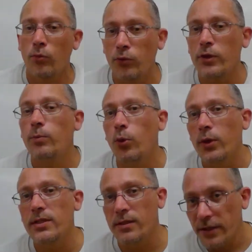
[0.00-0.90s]

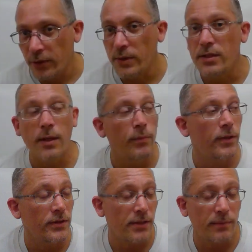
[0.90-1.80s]
3.0.
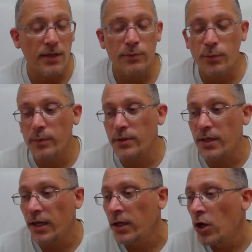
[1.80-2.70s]
And sometimes people
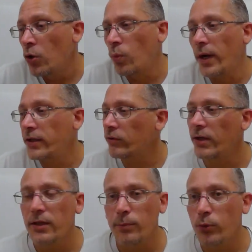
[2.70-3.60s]
say, why do you
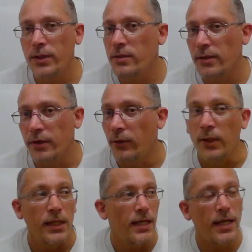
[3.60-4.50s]
write the
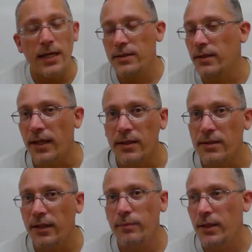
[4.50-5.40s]
0.0? Isn't that
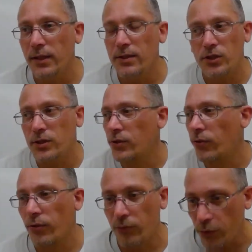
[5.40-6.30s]
the same thing as just
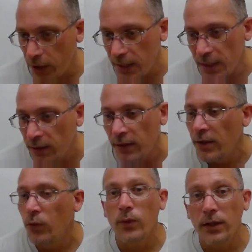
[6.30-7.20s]
3?
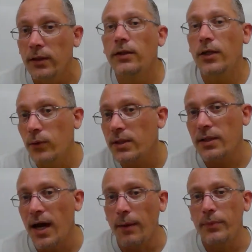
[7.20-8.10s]
Well, no,
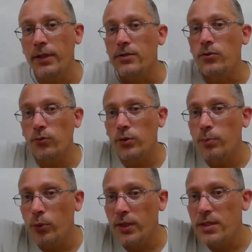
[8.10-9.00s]
it's not, because
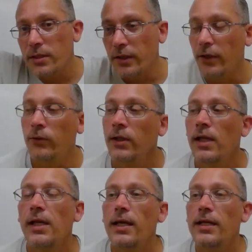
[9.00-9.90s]

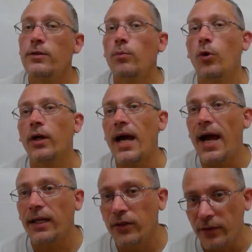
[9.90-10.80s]
3.0 is more
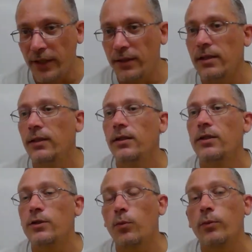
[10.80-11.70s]
accurate.
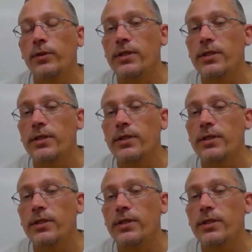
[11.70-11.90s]
It's more